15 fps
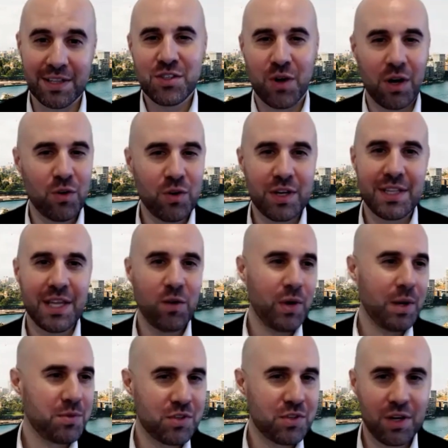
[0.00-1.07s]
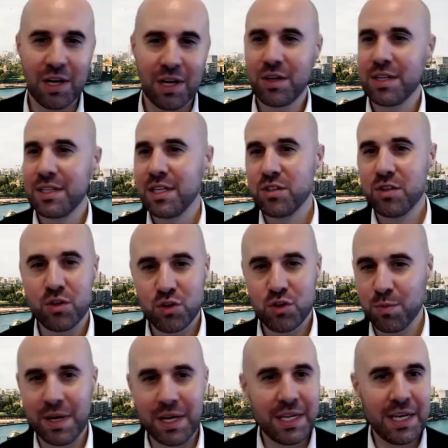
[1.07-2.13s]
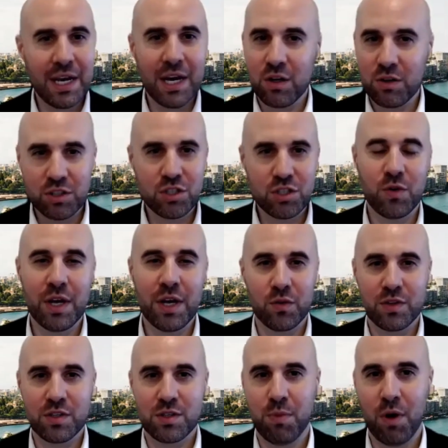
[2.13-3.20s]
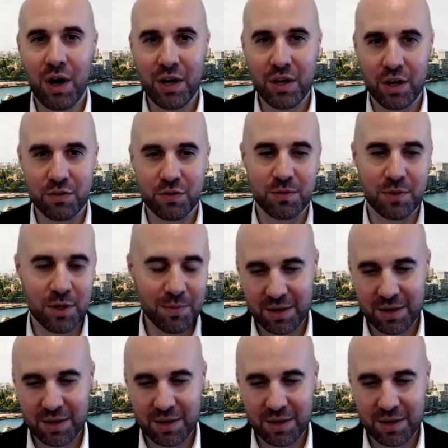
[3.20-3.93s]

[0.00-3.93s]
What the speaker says: So I look at their website, look at their social media, and I'll just create all this bio from them.